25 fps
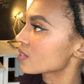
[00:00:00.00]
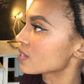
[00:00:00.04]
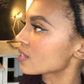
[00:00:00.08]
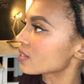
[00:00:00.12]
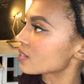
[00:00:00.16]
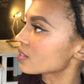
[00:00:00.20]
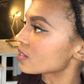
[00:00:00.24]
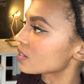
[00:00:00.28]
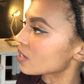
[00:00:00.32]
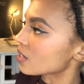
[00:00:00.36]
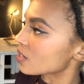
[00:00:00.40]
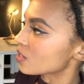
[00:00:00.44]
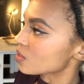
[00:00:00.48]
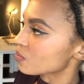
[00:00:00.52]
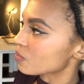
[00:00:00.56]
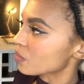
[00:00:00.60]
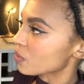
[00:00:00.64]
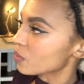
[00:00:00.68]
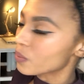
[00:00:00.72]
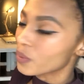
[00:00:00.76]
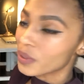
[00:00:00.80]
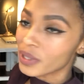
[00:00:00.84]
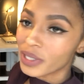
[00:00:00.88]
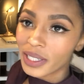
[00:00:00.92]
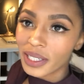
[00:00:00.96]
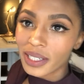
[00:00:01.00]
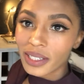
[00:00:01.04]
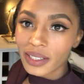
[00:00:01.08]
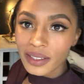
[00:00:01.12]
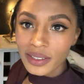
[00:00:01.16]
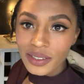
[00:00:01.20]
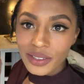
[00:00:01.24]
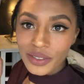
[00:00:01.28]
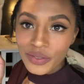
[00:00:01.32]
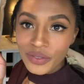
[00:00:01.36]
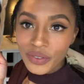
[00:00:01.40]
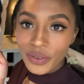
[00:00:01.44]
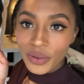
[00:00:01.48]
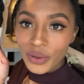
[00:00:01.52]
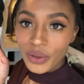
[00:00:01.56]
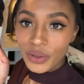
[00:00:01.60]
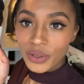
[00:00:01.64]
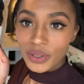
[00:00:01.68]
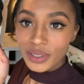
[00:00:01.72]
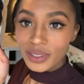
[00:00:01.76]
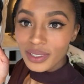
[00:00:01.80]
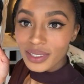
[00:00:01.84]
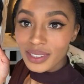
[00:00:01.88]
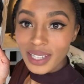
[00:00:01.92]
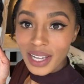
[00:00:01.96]
than the last bob we did
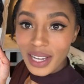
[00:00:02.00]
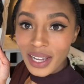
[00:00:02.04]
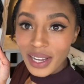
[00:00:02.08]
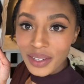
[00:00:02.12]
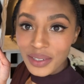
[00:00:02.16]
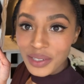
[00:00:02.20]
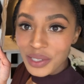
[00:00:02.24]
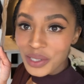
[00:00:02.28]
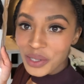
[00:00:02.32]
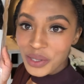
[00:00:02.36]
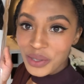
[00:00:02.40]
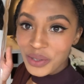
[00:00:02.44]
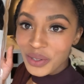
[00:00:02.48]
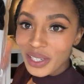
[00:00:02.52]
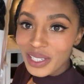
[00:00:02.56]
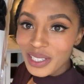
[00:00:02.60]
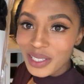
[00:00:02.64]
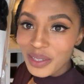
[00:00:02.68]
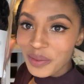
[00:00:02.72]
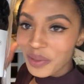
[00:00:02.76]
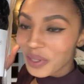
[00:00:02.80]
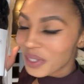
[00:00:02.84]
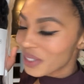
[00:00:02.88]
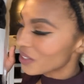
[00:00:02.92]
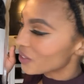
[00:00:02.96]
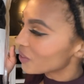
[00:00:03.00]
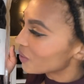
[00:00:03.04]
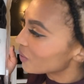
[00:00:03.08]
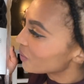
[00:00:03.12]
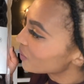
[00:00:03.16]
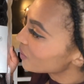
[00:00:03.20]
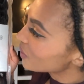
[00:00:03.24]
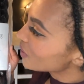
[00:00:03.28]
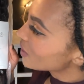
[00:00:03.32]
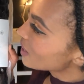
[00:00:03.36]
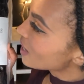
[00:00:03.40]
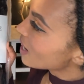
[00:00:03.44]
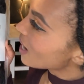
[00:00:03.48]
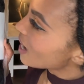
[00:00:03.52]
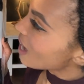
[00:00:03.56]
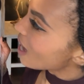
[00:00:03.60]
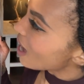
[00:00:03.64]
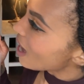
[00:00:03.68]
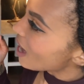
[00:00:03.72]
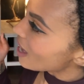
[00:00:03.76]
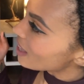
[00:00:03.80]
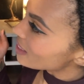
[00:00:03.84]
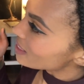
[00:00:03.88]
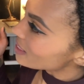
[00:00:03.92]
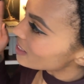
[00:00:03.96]
for just try something new,
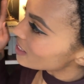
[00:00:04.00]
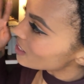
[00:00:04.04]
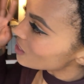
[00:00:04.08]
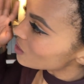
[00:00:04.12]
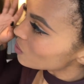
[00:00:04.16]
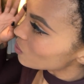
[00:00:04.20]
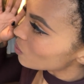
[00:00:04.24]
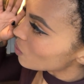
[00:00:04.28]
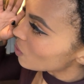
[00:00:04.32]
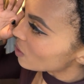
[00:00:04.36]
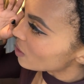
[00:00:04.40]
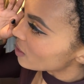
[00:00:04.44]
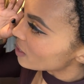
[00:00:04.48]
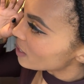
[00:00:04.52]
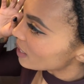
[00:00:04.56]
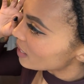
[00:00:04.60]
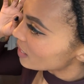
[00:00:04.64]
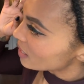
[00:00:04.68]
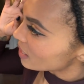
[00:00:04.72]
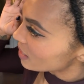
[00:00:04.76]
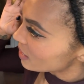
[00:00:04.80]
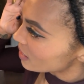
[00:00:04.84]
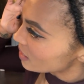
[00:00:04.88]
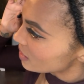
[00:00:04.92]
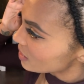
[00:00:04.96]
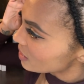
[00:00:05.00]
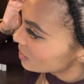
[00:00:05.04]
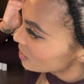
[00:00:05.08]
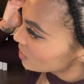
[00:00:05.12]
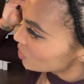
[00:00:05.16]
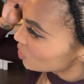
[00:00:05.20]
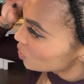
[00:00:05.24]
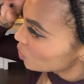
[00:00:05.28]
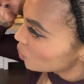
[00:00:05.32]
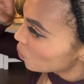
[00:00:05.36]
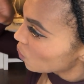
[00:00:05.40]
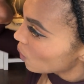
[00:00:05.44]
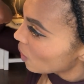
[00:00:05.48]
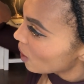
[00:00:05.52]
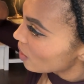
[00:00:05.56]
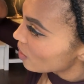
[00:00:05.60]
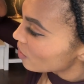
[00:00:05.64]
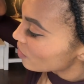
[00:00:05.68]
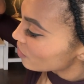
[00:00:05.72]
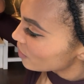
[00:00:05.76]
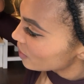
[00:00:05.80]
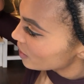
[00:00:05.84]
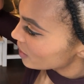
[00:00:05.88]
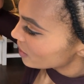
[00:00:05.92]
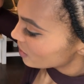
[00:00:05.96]
and this one is
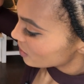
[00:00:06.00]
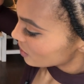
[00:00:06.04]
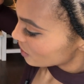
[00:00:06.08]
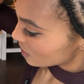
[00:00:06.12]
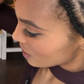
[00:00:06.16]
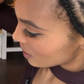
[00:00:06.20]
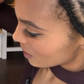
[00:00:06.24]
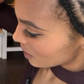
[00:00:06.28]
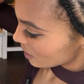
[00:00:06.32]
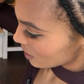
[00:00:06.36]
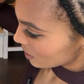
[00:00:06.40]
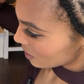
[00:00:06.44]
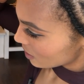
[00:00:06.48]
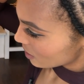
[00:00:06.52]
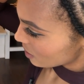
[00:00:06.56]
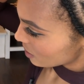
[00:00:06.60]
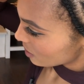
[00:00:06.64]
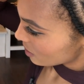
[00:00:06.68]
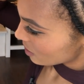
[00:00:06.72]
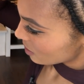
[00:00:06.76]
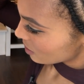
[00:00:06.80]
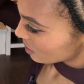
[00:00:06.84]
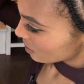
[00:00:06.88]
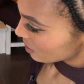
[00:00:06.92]
10 inches